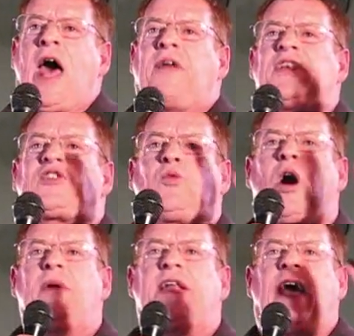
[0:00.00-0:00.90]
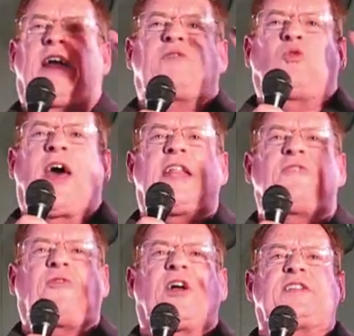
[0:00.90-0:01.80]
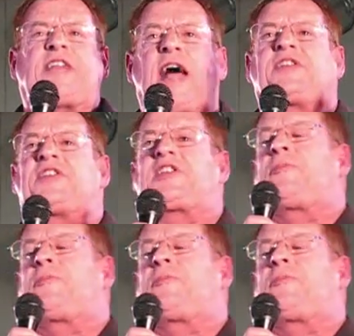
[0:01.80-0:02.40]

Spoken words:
And this woman, waiting for a dentist